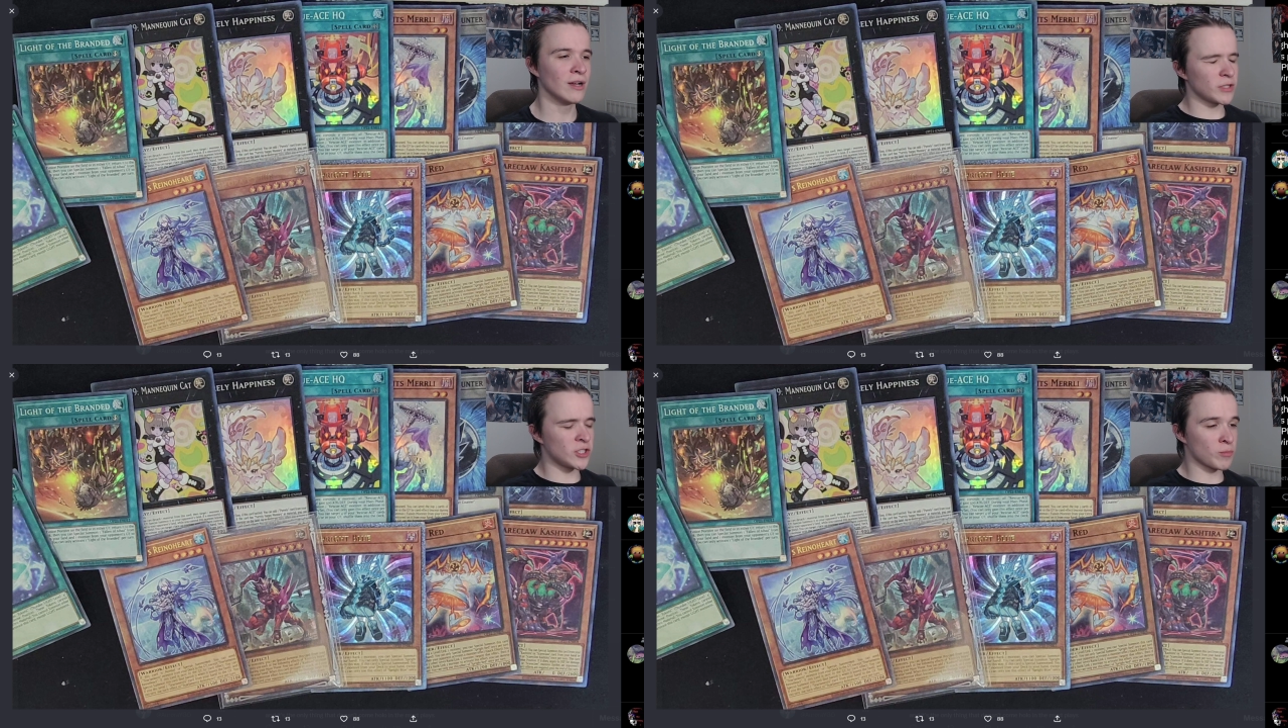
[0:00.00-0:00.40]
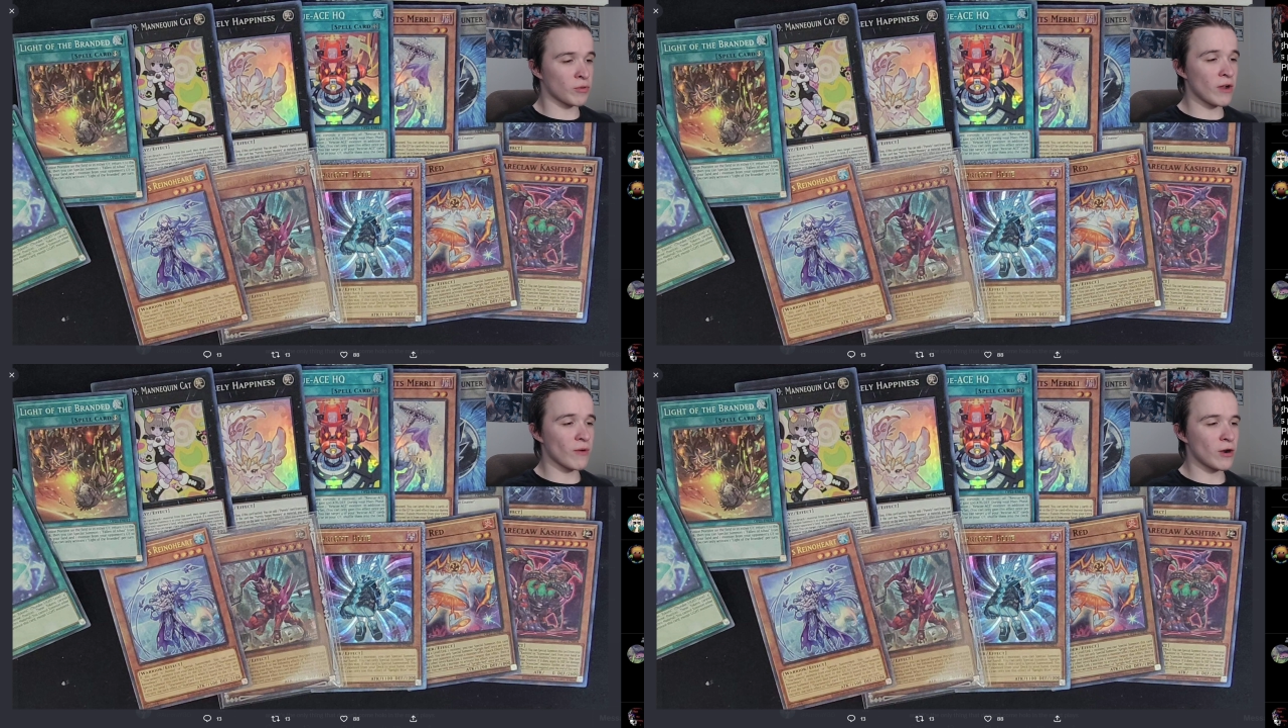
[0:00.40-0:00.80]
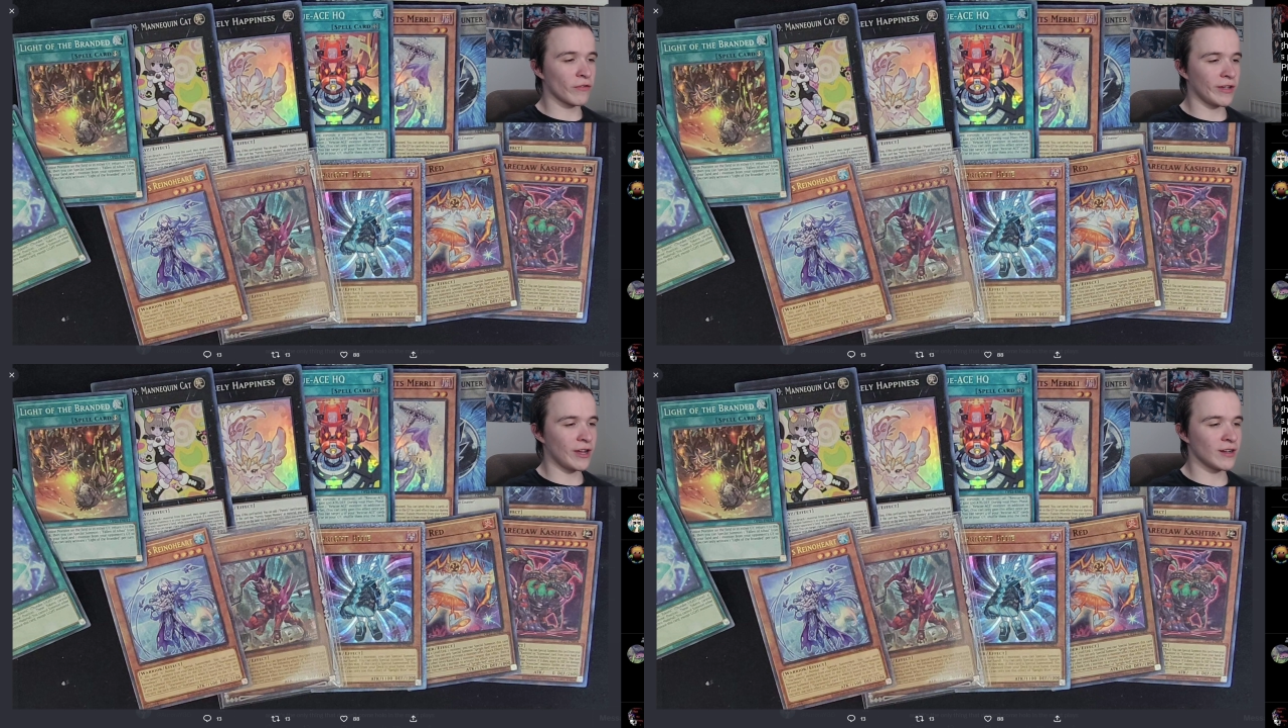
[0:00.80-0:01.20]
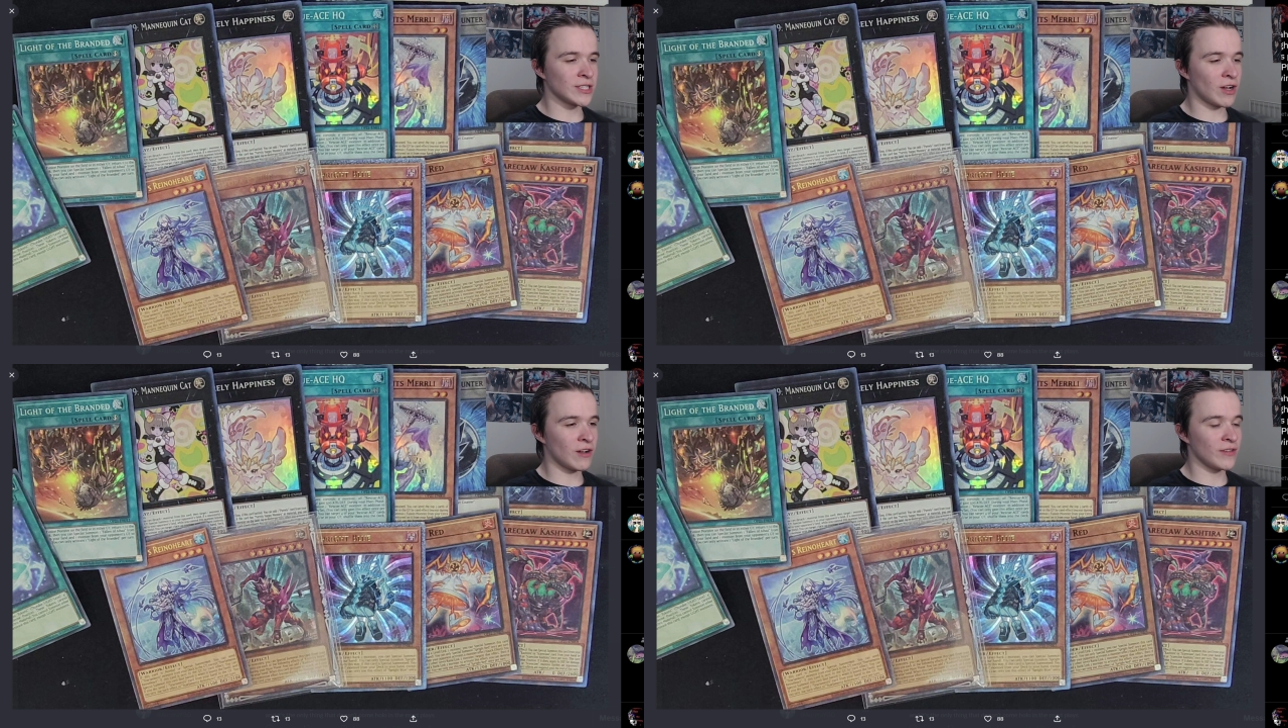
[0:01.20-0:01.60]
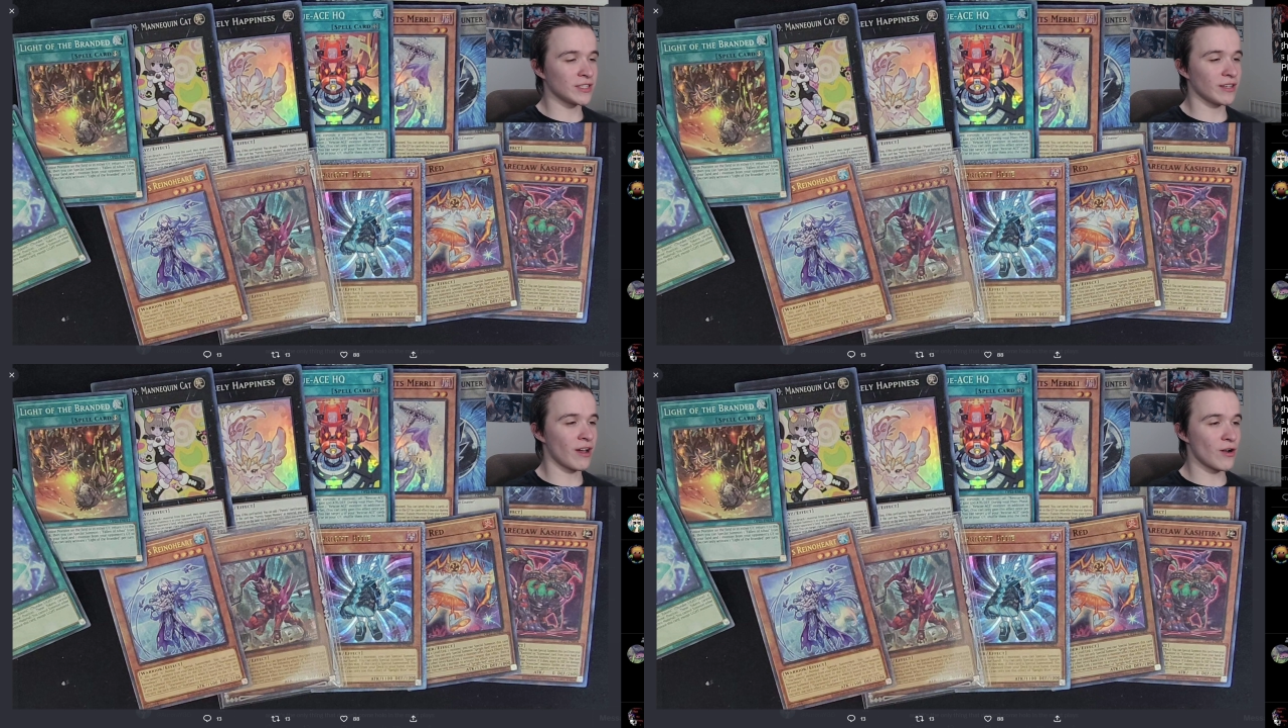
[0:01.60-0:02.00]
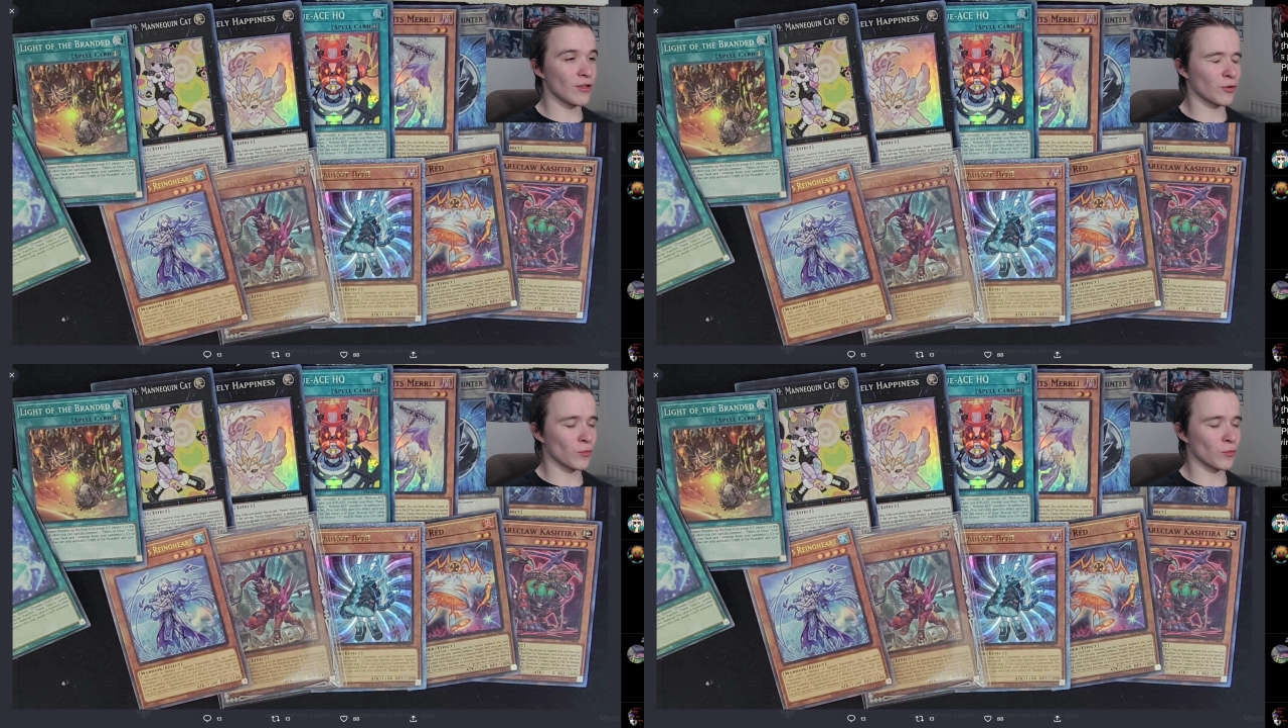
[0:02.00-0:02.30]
But Spright Red over here is obviously another